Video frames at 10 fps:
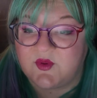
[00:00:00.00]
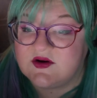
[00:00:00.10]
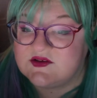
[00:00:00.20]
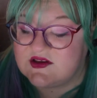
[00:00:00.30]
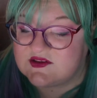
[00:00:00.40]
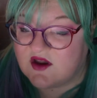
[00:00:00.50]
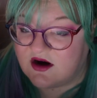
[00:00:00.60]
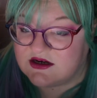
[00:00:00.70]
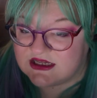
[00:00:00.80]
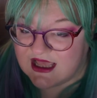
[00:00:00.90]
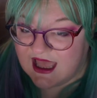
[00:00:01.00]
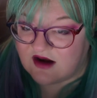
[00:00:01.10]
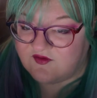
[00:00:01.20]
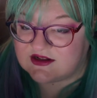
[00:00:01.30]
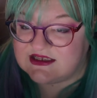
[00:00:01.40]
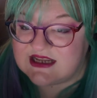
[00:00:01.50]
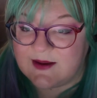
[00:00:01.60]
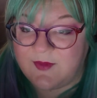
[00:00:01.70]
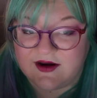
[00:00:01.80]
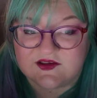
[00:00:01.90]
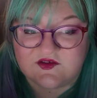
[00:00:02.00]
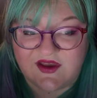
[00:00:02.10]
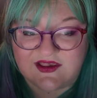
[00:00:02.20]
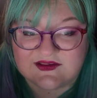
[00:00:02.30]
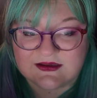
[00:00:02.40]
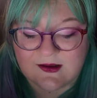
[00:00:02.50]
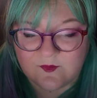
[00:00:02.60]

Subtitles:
burst his heart and fell dead upon his face.